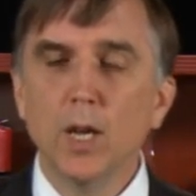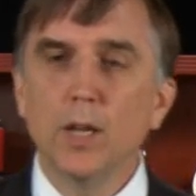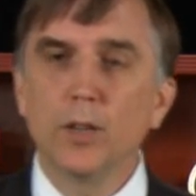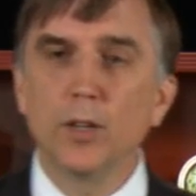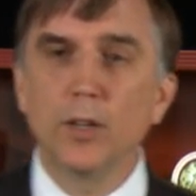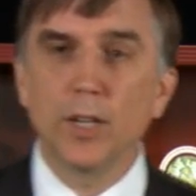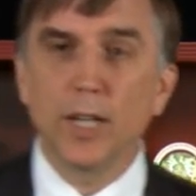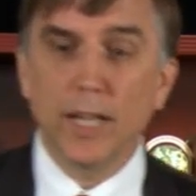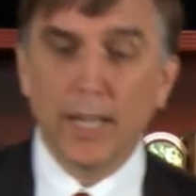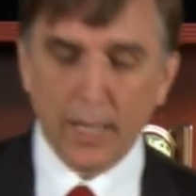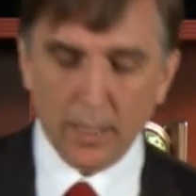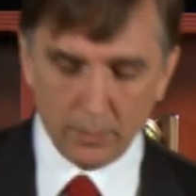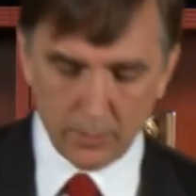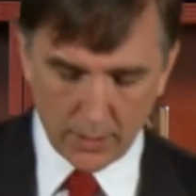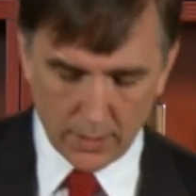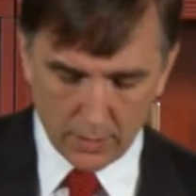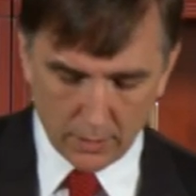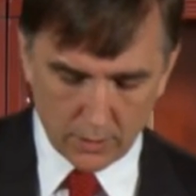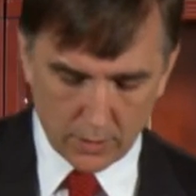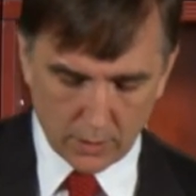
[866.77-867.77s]
The
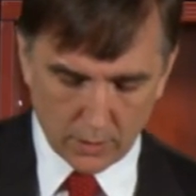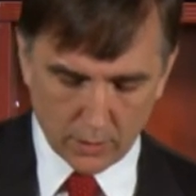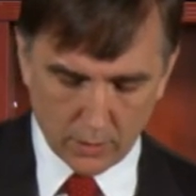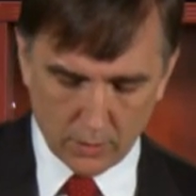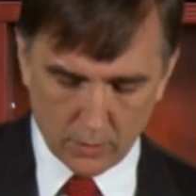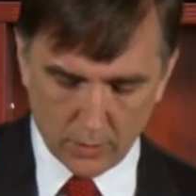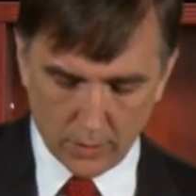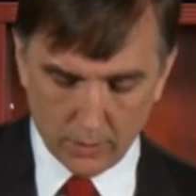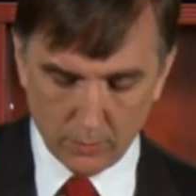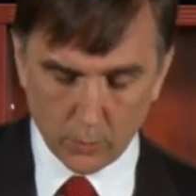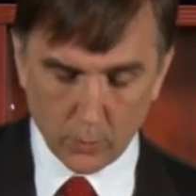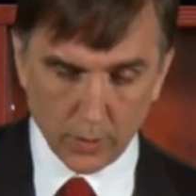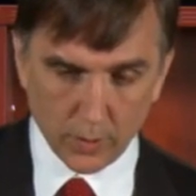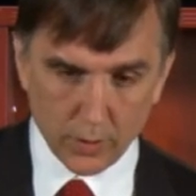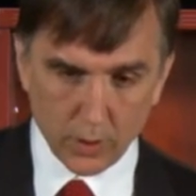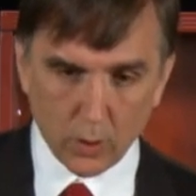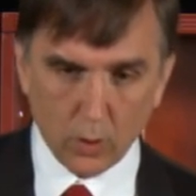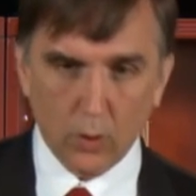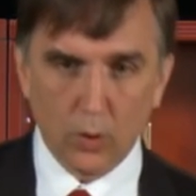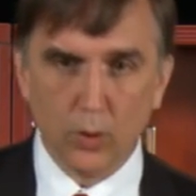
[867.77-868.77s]
requerimiento, we're
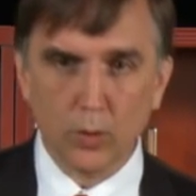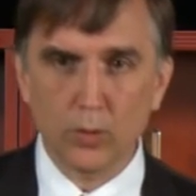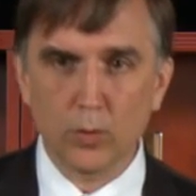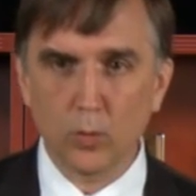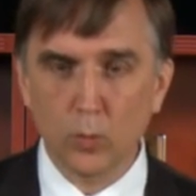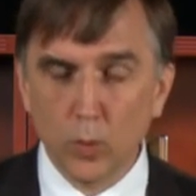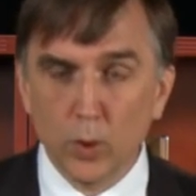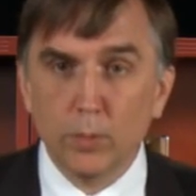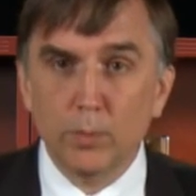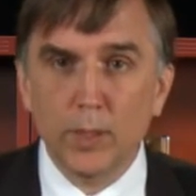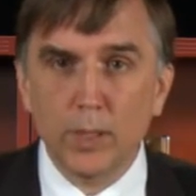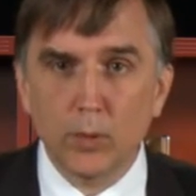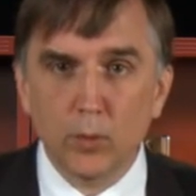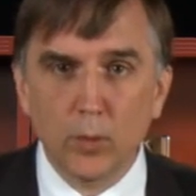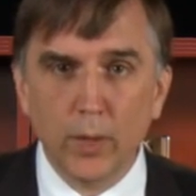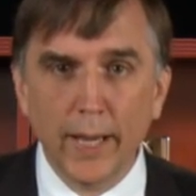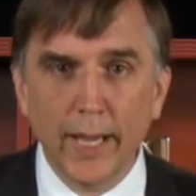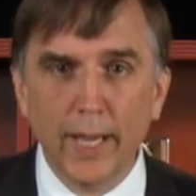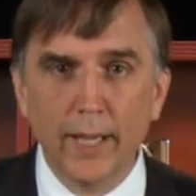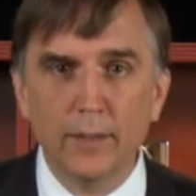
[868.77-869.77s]
told, would be
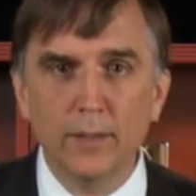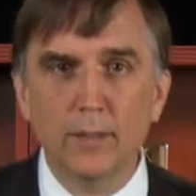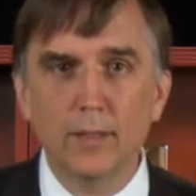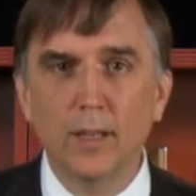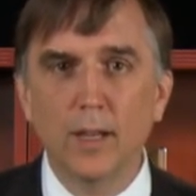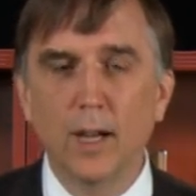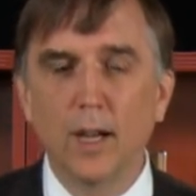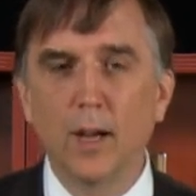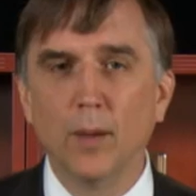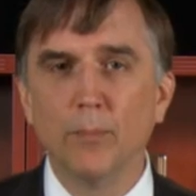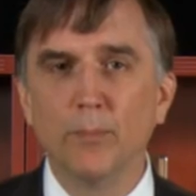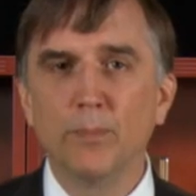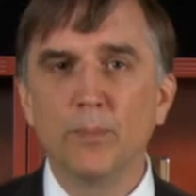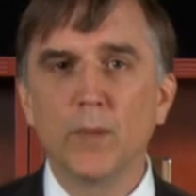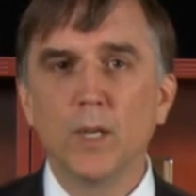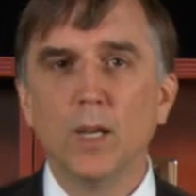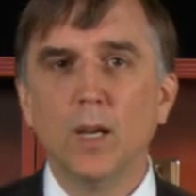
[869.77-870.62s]
read on